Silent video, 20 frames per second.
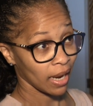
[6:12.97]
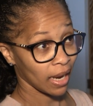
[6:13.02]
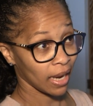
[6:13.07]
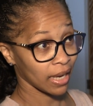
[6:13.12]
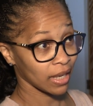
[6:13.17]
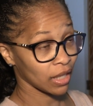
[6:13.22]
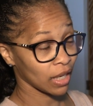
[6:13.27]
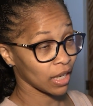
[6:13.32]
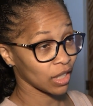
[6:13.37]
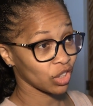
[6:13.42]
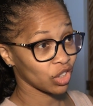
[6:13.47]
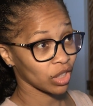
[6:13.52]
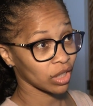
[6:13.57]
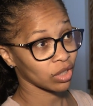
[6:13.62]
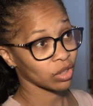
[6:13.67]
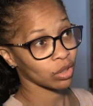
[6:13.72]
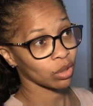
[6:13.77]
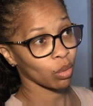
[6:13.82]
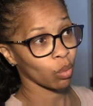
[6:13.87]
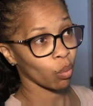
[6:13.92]
and, and
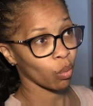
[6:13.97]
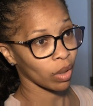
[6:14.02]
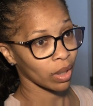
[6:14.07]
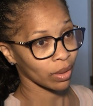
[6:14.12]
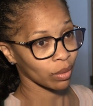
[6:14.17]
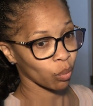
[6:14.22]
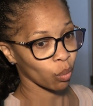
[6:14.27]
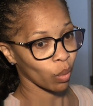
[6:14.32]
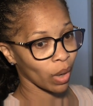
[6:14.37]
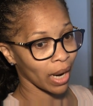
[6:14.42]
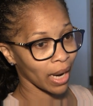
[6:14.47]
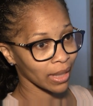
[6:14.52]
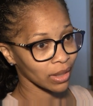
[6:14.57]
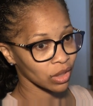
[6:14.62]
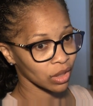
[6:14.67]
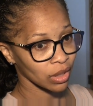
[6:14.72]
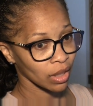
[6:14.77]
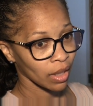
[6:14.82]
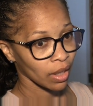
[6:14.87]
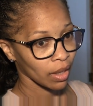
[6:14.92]
just to uh,
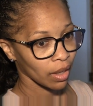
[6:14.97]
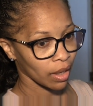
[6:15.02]
watch,